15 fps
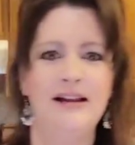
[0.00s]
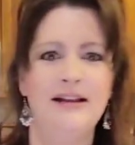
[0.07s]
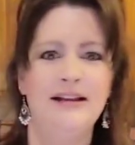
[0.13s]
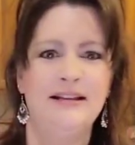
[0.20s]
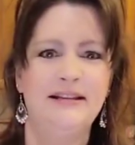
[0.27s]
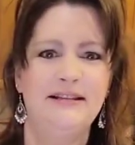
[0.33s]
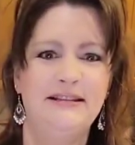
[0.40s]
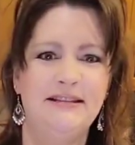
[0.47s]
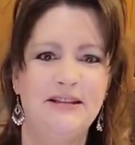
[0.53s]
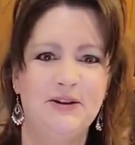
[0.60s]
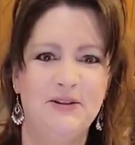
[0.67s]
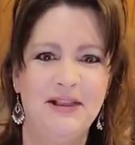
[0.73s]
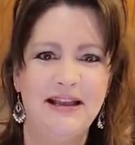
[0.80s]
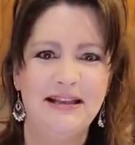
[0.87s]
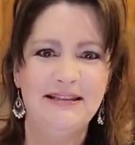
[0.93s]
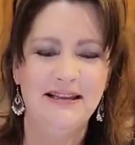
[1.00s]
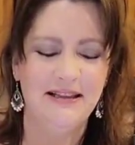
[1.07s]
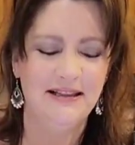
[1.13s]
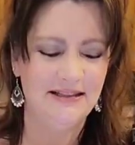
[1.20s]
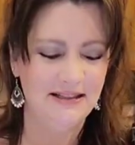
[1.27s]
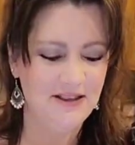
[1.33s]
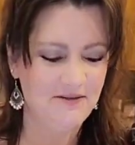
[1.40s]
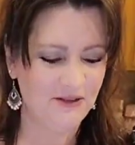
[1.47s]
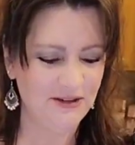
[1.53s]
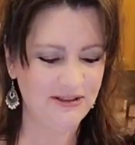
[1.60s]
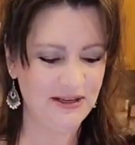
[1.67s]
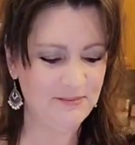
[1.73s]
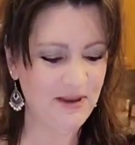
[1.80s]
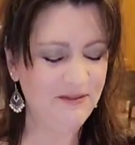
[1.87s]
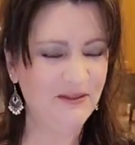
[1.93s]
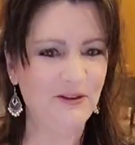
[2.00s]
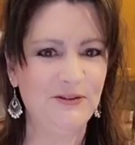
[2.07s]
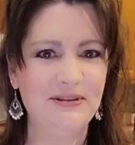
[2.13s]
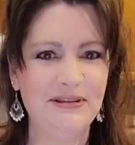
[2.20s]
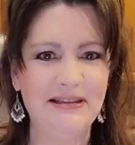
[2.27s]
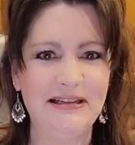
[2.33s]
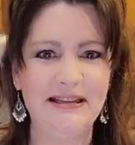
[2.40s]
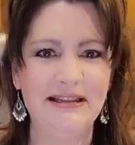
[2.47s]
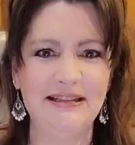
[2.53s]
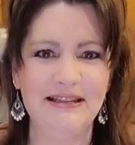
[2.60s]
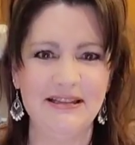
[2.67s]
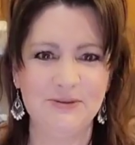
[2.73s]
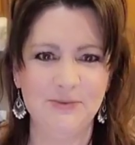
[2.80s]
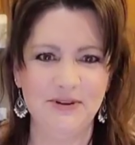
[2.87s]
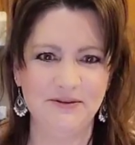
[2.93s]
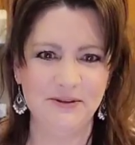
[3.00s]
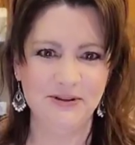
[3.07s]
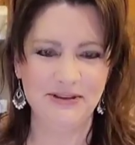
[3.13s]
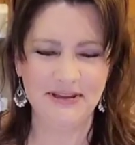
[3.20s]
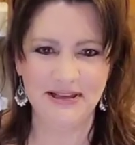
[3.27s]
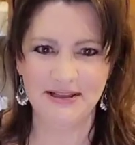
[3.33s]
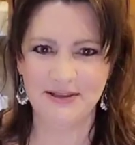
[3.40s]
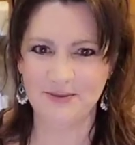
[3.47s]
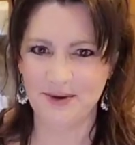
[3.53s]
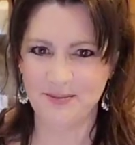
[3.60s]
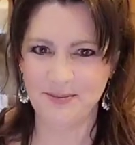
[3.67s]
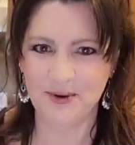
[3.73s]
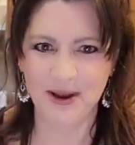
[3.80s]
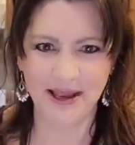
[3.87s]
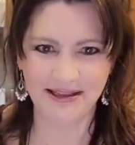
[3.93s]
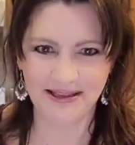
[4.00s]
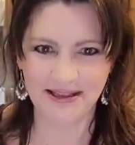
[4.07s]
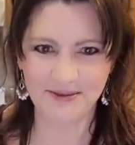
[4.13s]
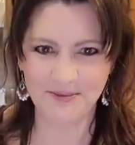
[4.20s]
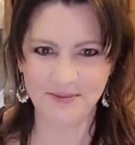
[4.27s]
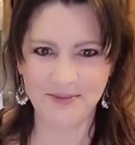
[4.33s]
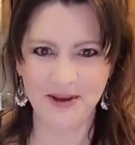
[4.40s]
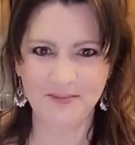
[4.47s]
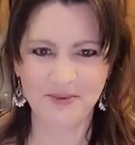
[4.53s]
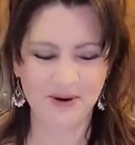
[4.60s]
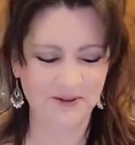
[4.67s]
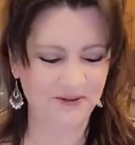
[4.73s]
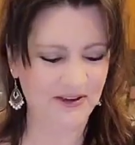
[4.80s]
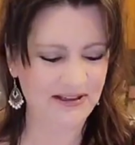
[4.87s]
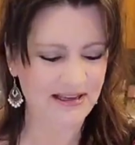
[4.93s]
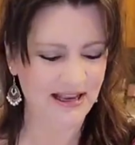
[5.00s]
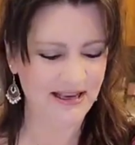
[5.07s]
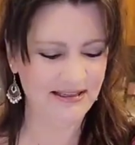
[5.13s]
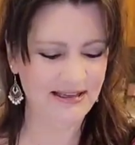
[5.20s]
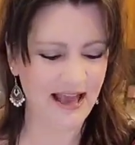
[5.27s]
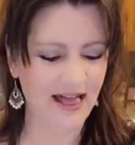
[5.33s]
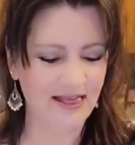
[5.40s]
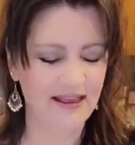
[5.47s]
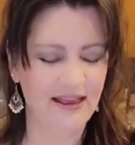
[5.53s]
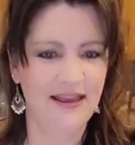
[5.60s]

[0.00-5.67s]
So like I said, this is the first time I've used it. This is one of those things where practice will make perfect, I can tell.